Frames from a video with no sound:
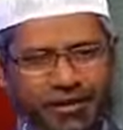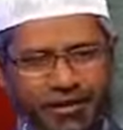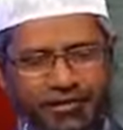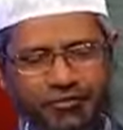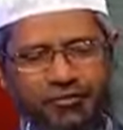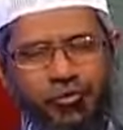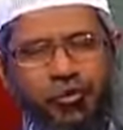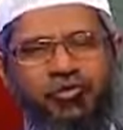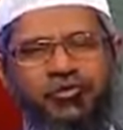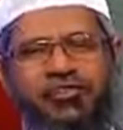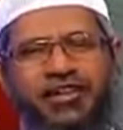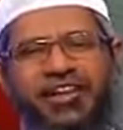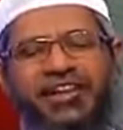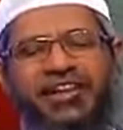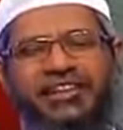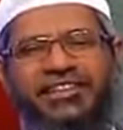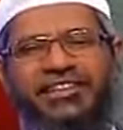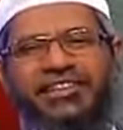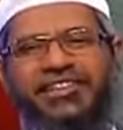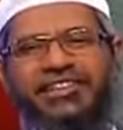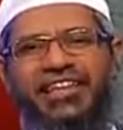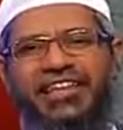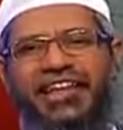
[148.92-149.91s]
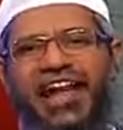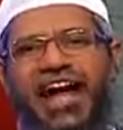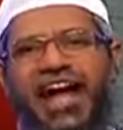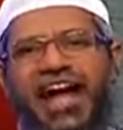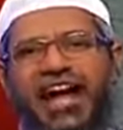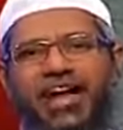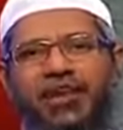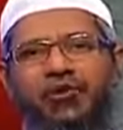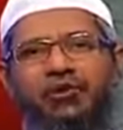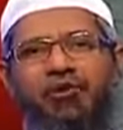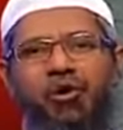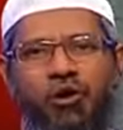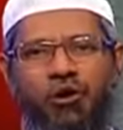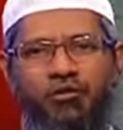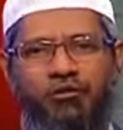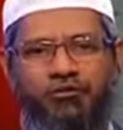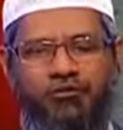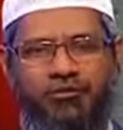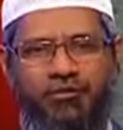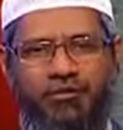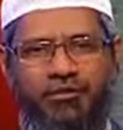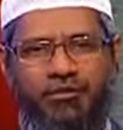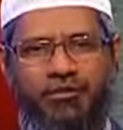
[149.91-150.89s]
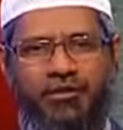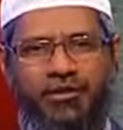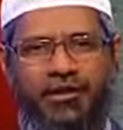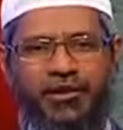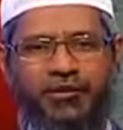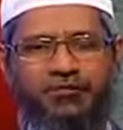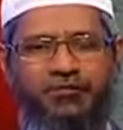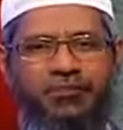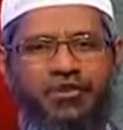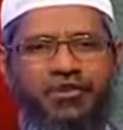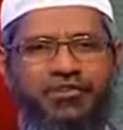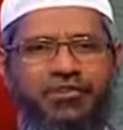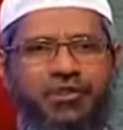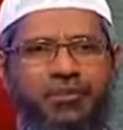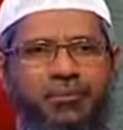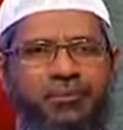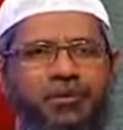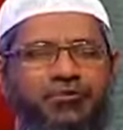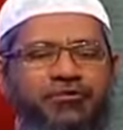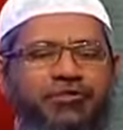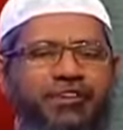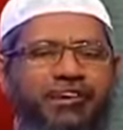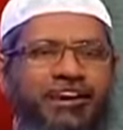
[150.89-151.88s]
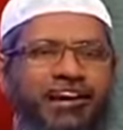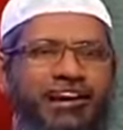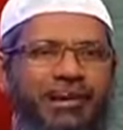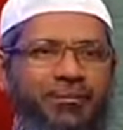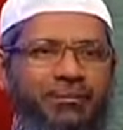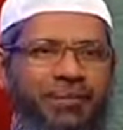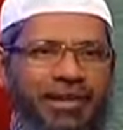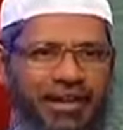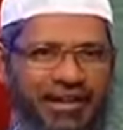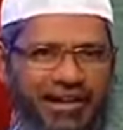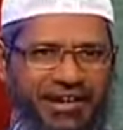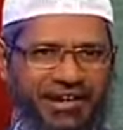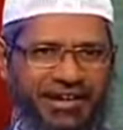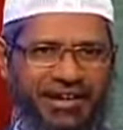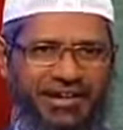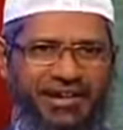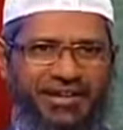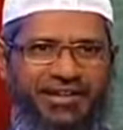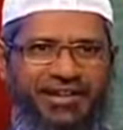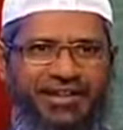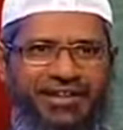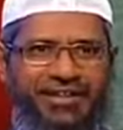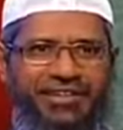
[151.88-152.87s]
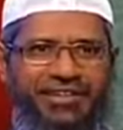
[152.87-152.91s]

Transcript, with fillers: There is no Sahih Hadith that I know of in which the Prophet recommended